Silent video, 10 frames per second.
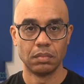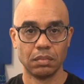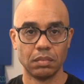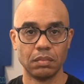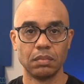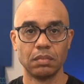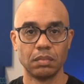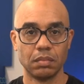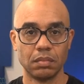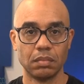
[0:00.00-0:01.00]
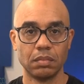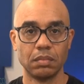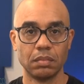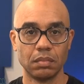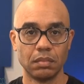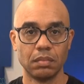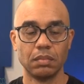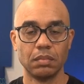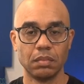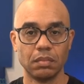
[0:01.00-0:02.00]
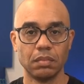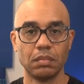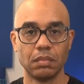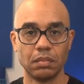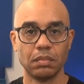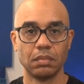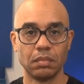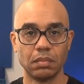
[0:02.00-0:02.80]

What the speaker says: (not speaking)